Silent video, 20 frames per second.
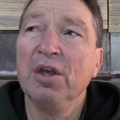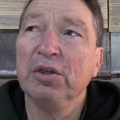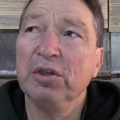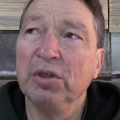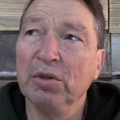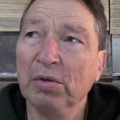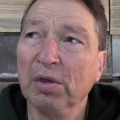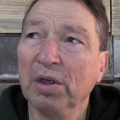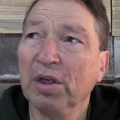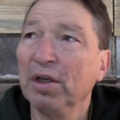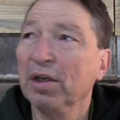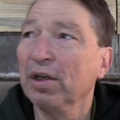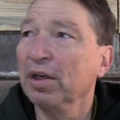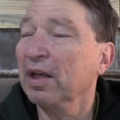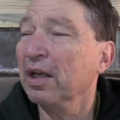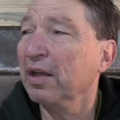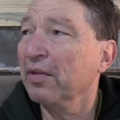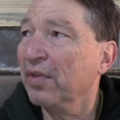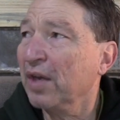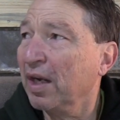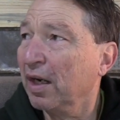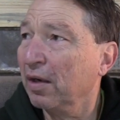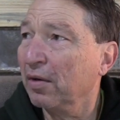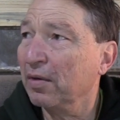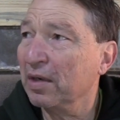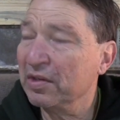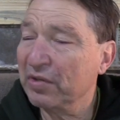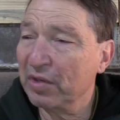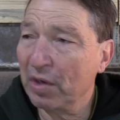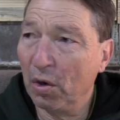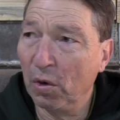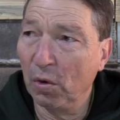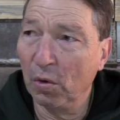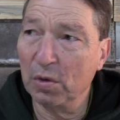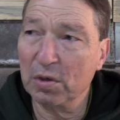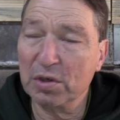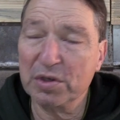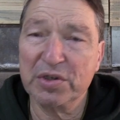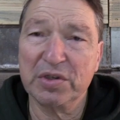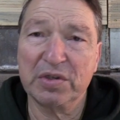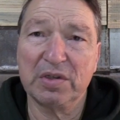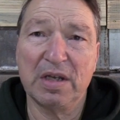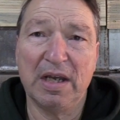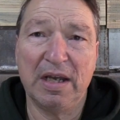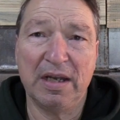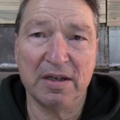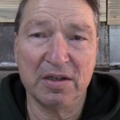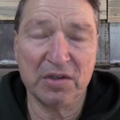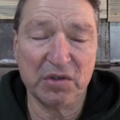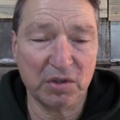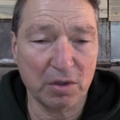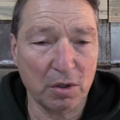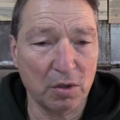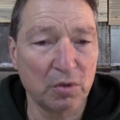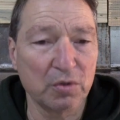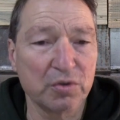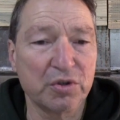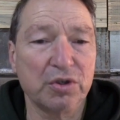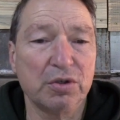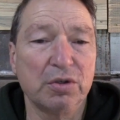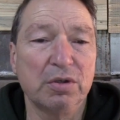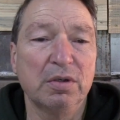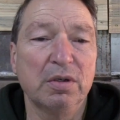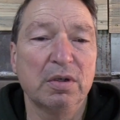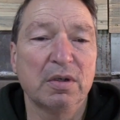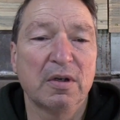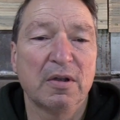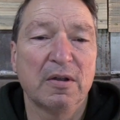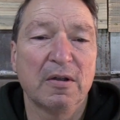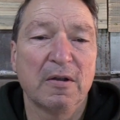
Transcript: you look, and there is a horse and a soldier